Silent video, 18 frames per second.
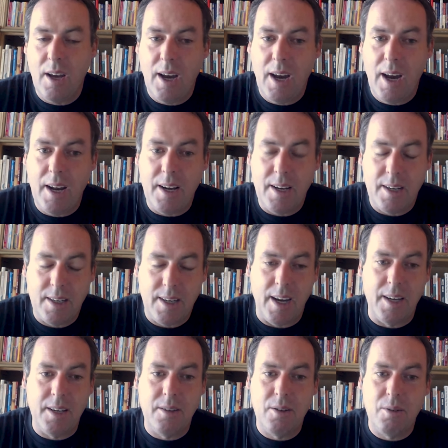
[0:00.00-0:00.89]
And
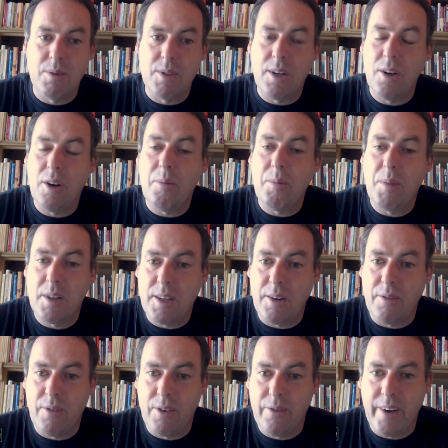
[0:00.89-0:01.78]
okay, there was a number of
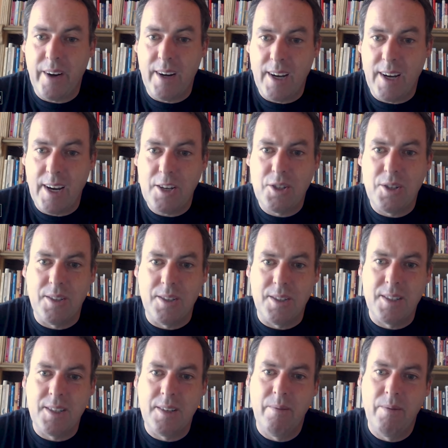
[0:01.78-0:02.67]
different
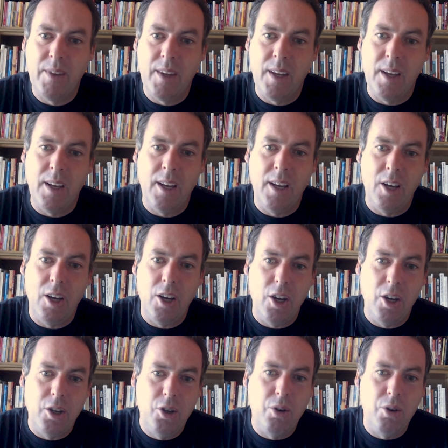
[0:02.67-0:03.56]
variations.
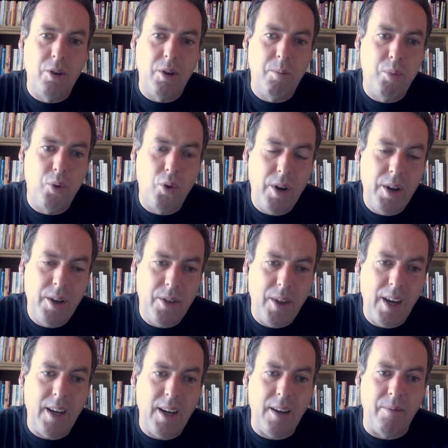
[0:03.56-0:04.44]
You could breathe
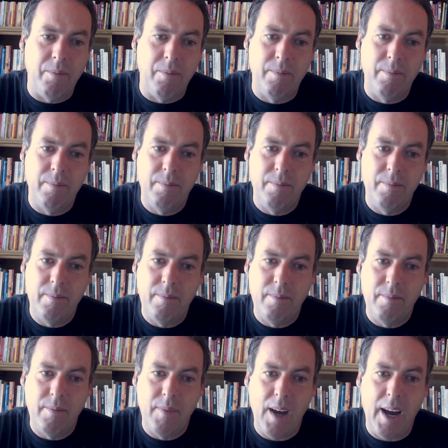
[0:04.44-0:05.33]
in
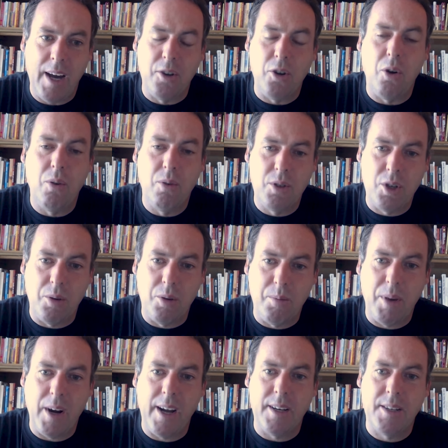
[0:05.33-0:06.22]
and hold your
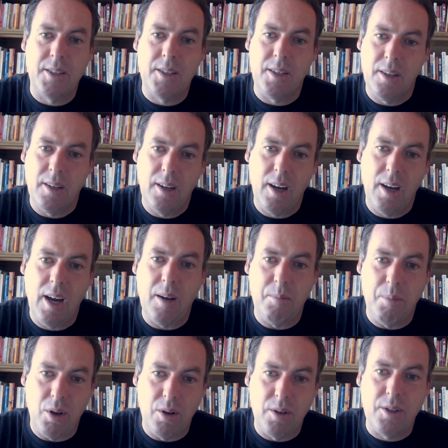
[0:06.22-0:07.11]
breath
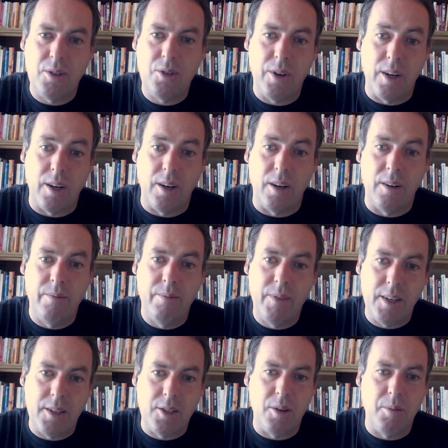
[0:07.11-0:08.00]
and pull the trigger,
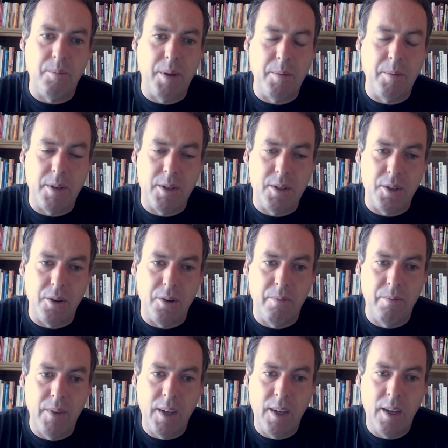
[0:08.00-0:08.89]
as some people
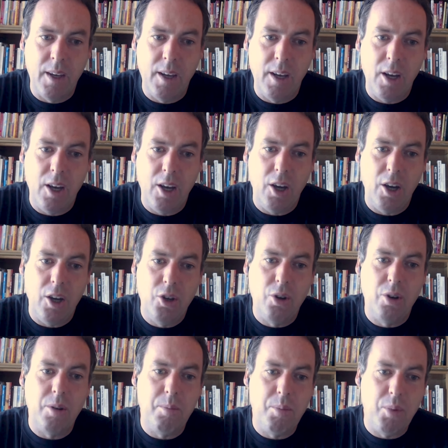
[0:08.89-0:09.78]
do.
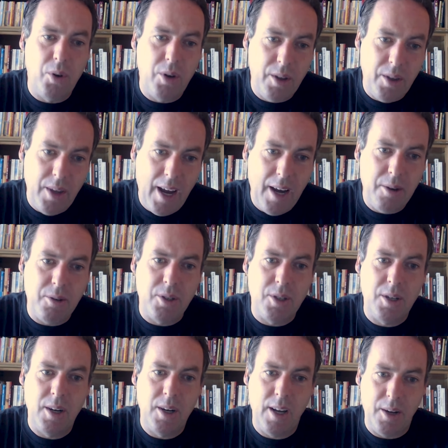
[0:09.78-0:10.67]
You could breathe out
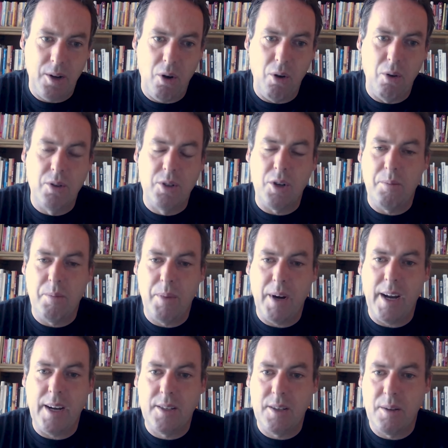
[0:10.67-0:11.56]
and hold your
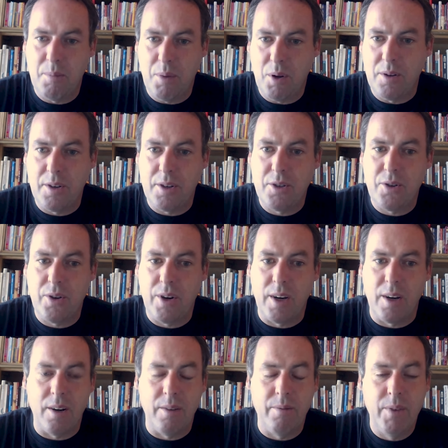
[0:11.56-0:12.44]
breath and pull the
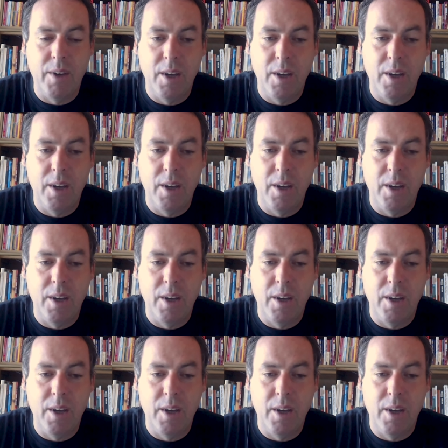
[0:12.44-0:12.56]
trigger.